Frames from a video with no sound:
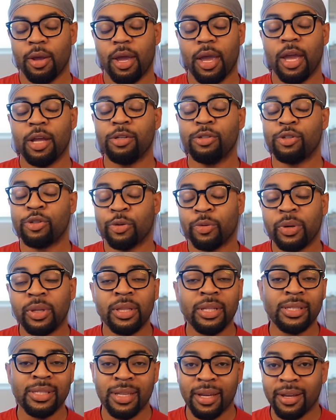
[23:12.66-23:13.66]
enjoy
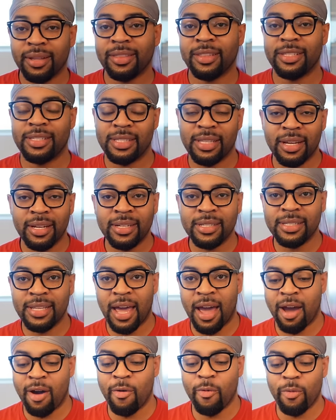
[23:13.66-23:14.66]
the sun. The sun is
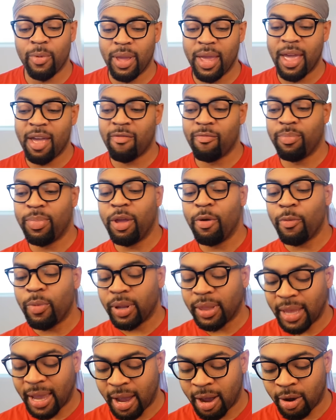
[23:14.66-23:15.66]
out. We have been
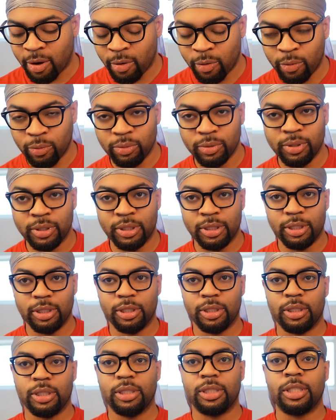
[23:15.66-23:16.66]
without
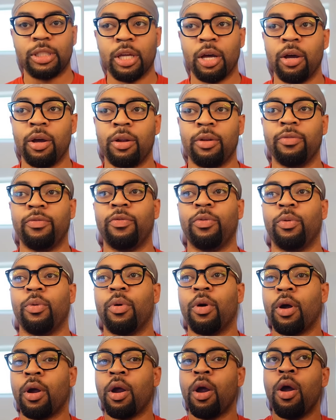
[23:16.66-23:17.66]
the sun
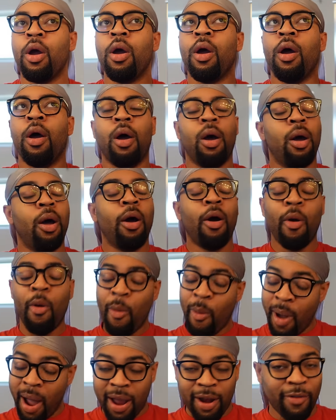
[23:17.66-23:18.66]
for
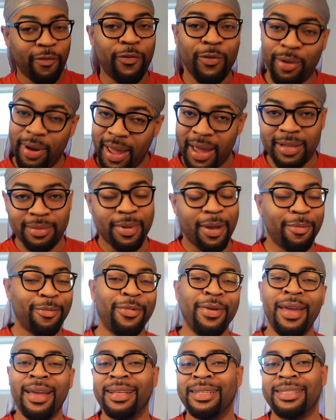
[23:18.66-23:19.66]
quite a few days, but
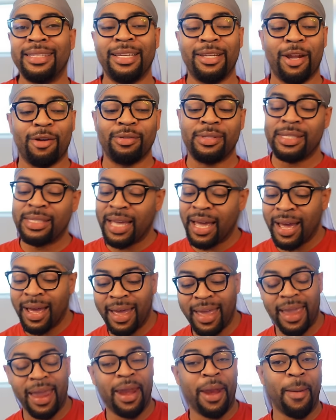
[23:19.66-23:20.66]
we ain't seen no
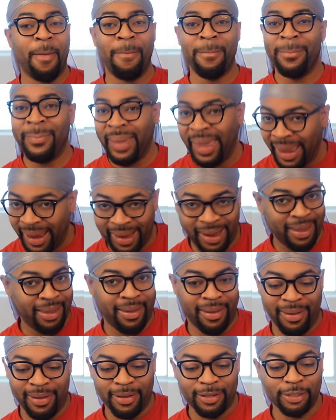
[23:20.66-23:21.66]
sun in a
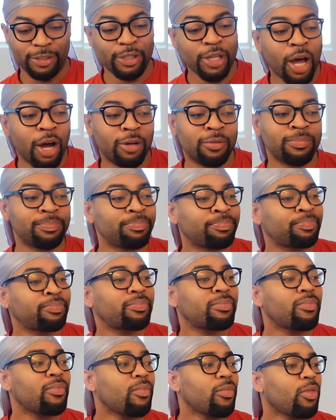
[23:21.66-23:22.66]
minute. So
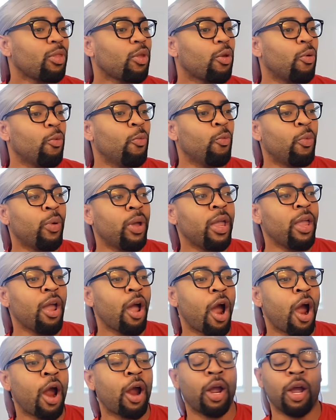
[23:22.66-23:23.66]
we
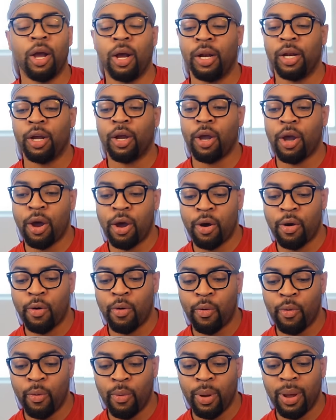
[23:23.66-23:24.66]
are gonna
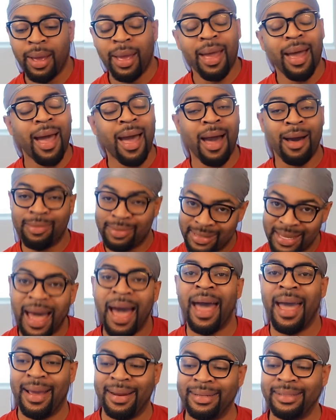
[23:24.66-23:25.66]
go
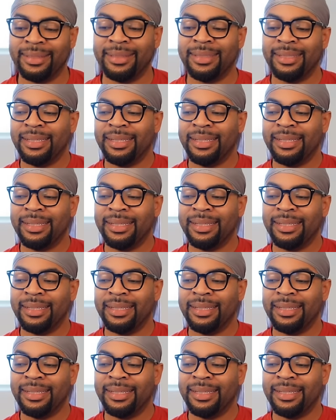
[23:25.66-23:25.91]
outside